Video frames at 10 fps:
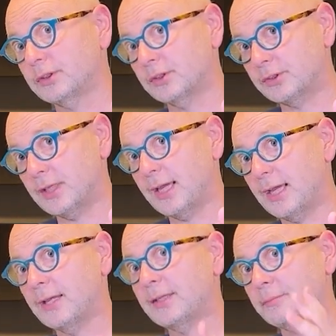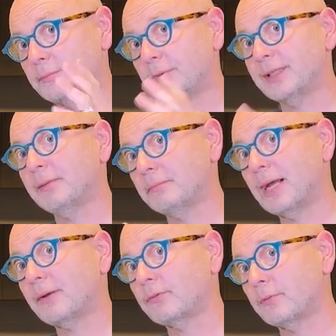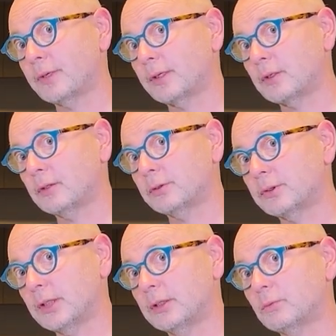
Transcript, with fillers: that's there and then bringing back from that content